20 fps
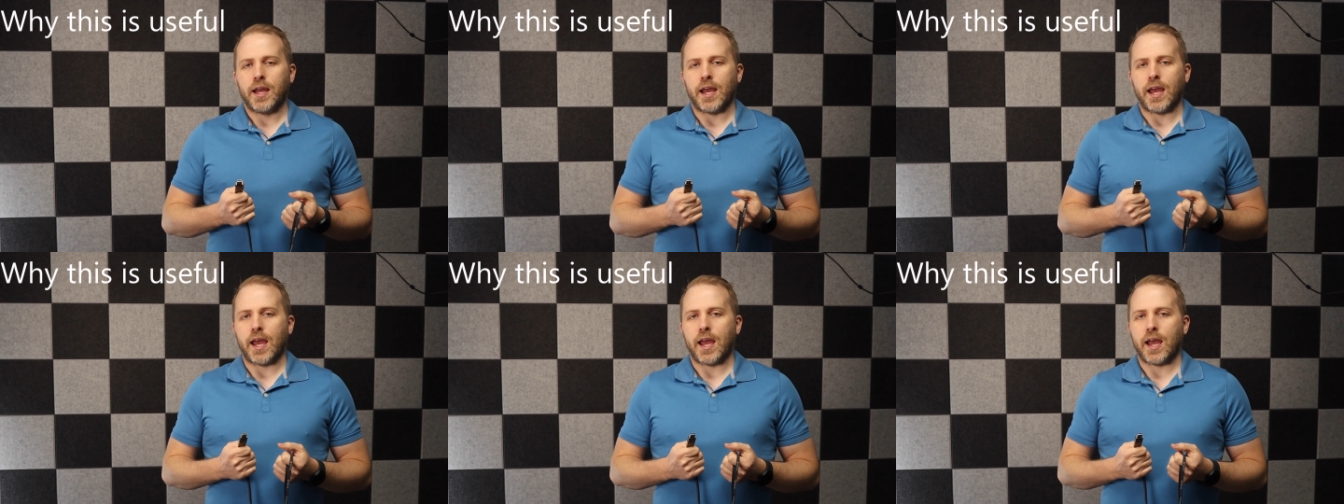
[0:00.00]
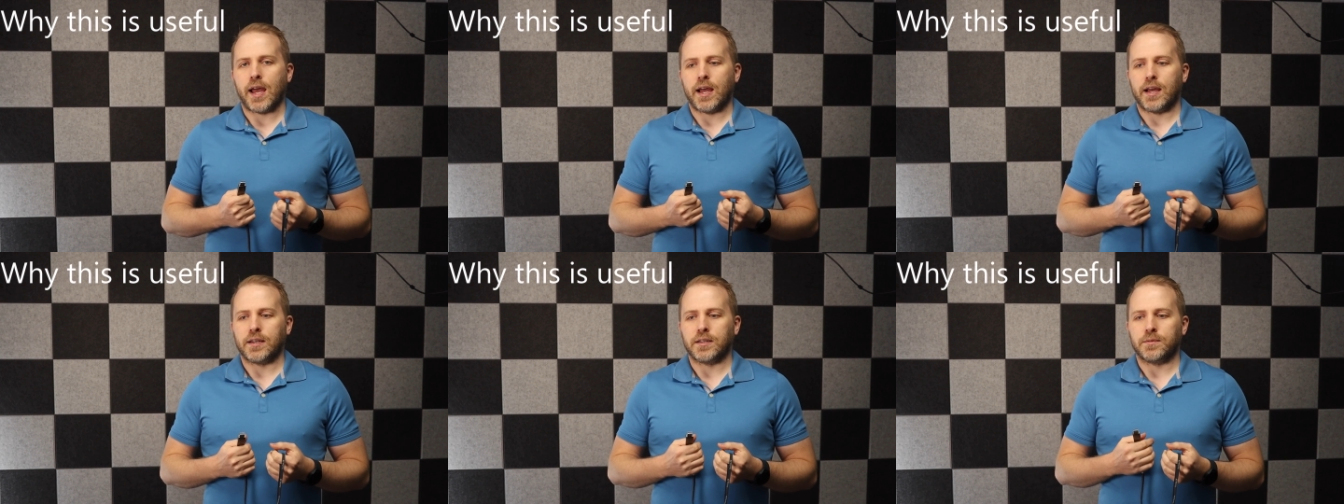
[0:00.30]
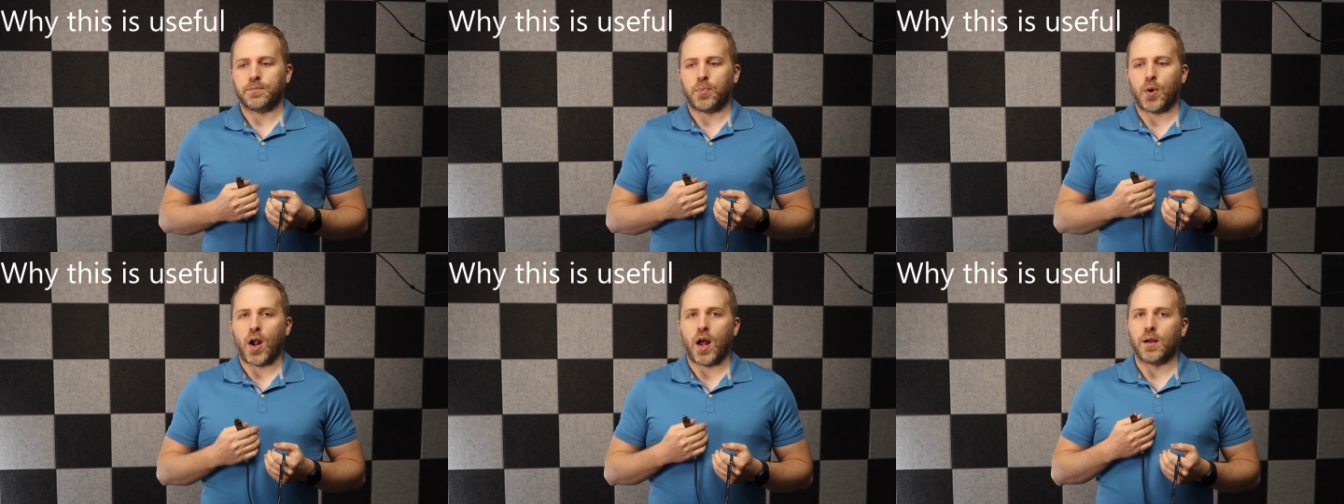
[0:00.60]

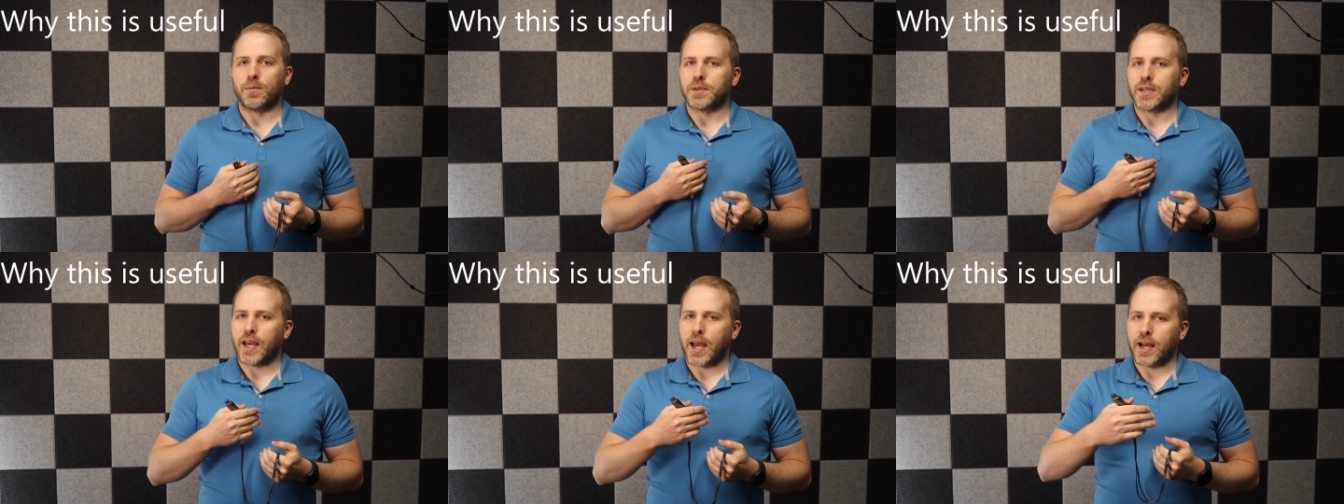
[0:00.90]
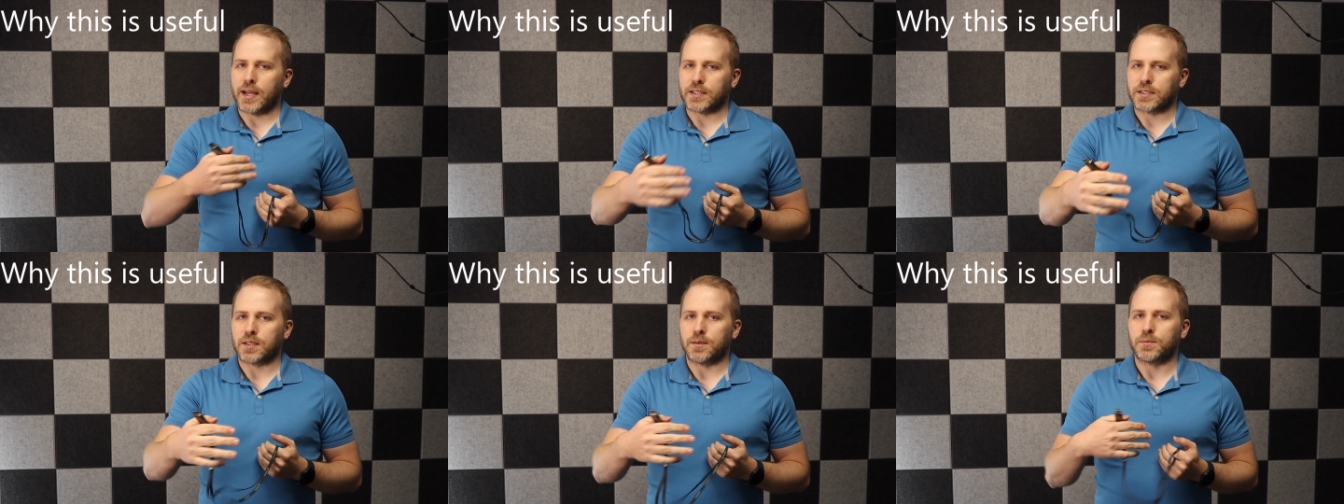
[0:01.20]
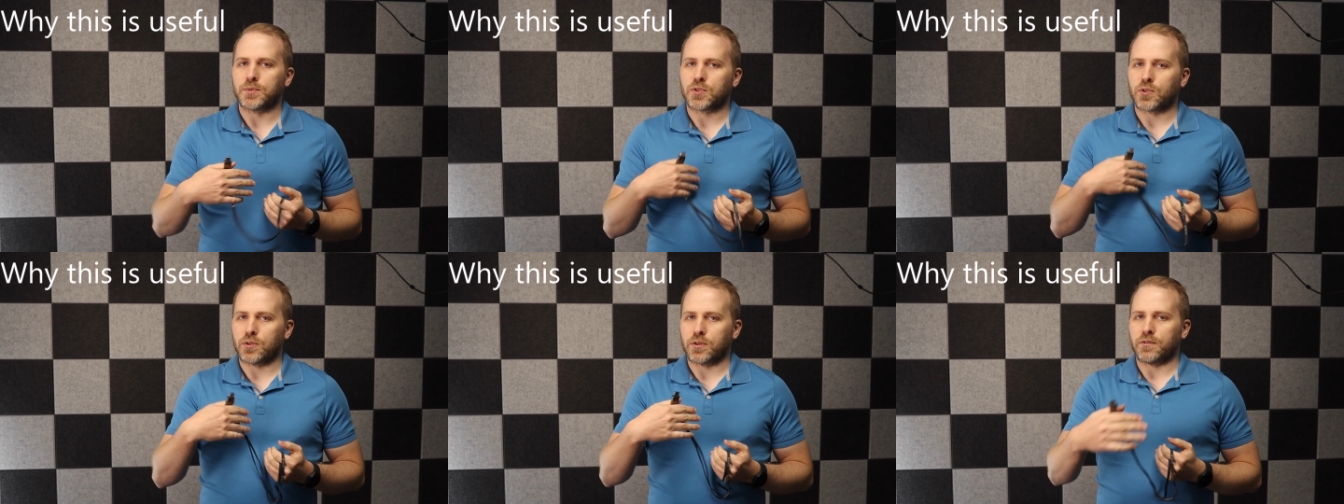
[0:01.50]
and probably has
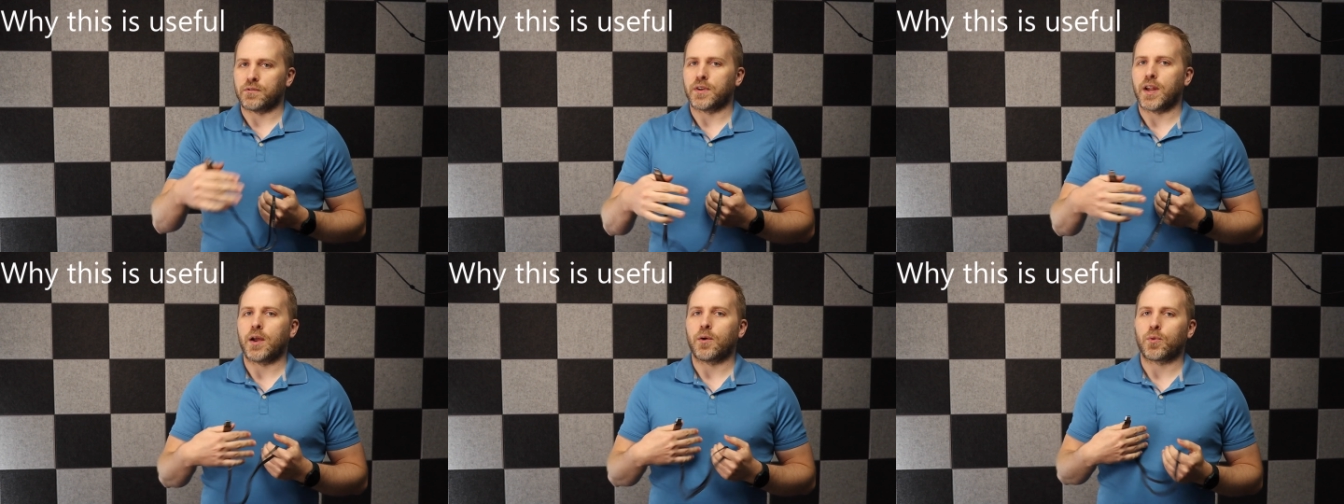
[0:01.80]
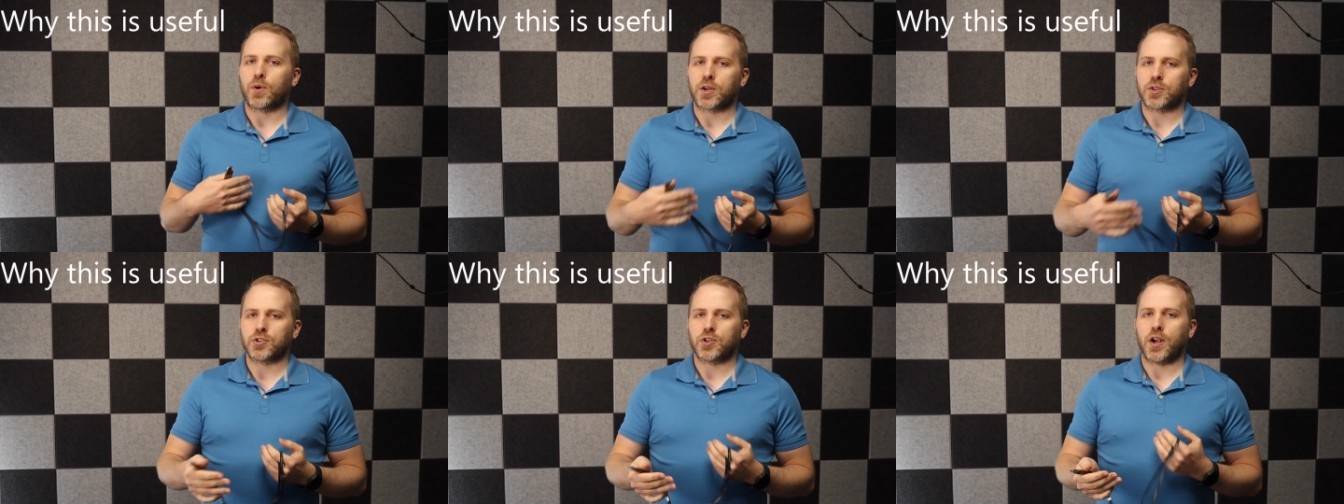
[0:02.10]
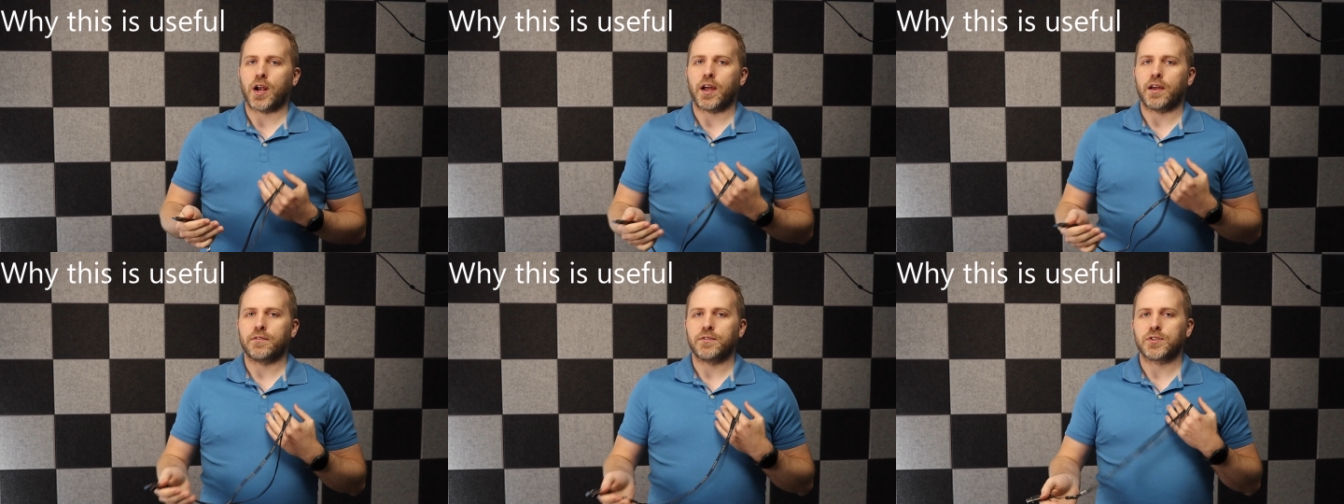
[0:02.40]
some sort of network
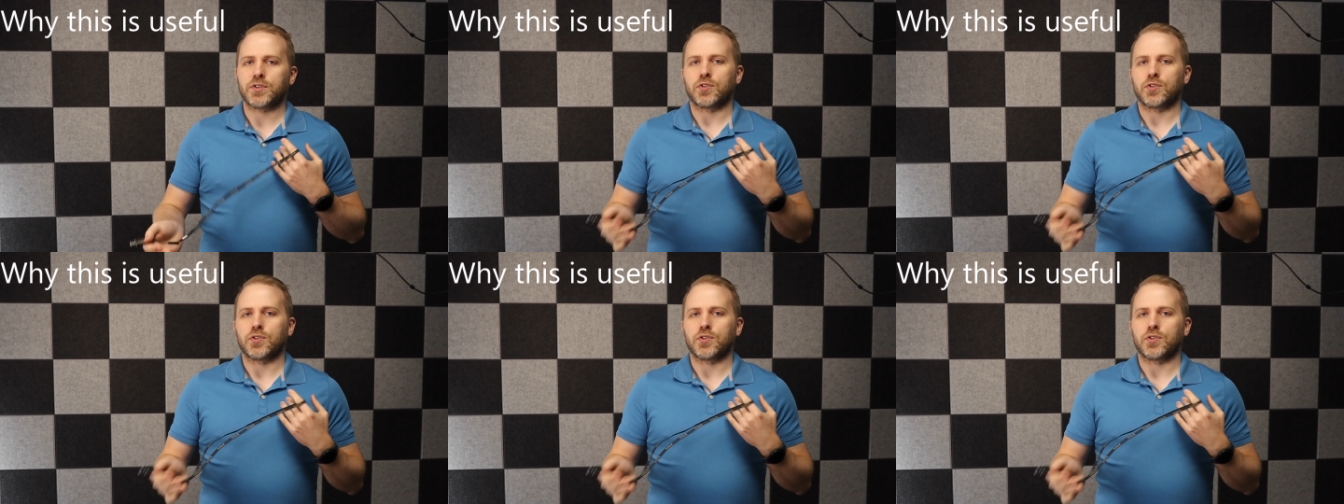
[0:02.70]
drive,